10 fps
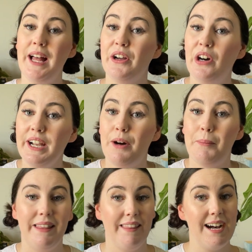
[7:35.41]
I got on
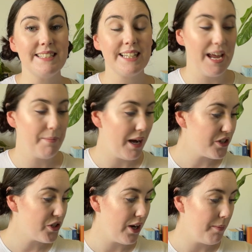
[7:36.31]
my last
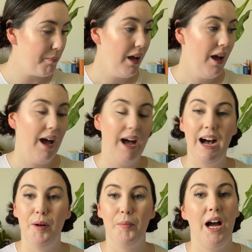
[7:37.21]
Kmart trip.
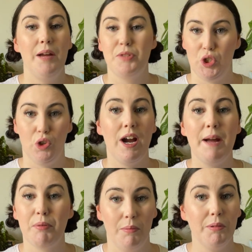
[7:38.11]
I'm sure I
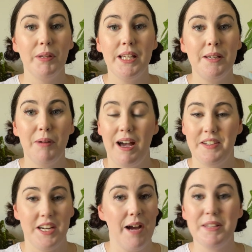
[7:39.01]
probably, by
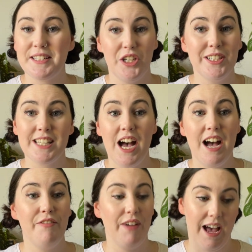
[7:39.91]
the time this goes
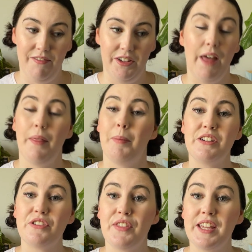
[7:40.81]
live, have another
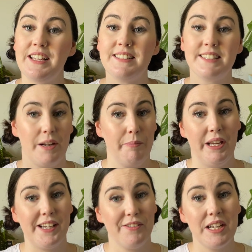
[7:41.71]
bunch of things that I'm
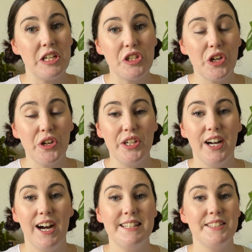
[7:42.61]
getting ready to show you
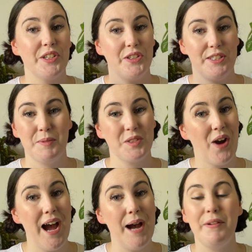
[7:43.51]
guys, so
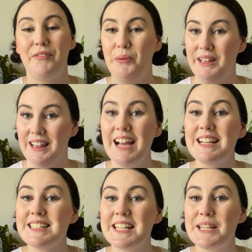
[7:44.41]
subscribe if you would like
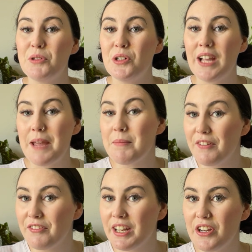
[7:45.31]
to see more
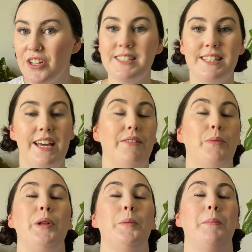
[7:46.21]
Kmart videos. There
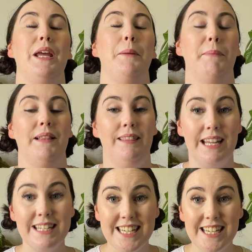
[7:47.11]
will be
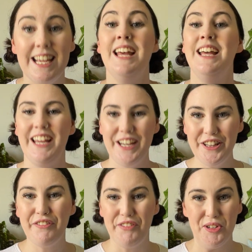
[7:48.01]
plenty
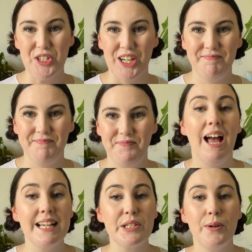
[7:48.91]
in the future.
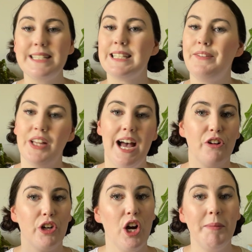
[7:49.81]
As always, leave a
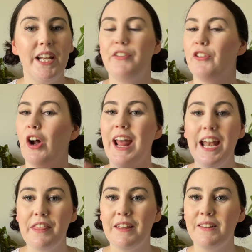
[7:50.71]
like or a comment if you've got
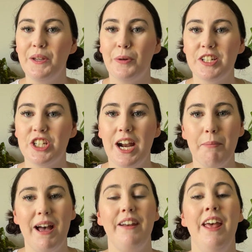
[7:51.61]
anything that you want to chat
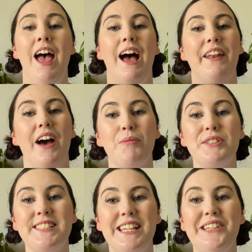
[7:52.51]
about, and I will
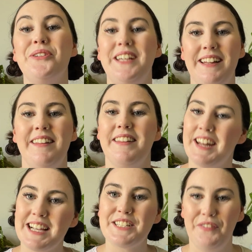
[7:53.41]
see you in the
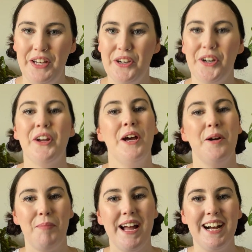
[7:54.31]
next video.
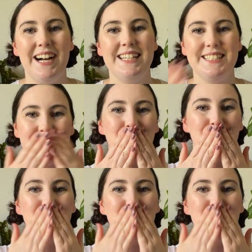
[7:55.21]
Bye guys!